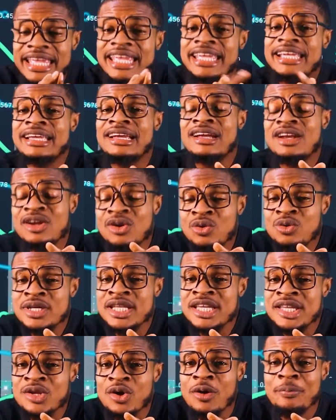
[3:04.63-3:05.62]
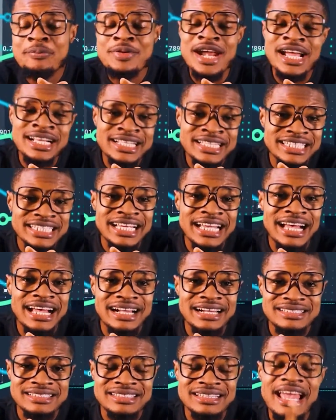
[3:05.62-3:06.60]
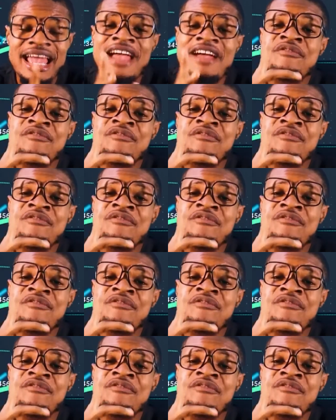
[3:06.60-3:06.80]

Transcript: including your practicals,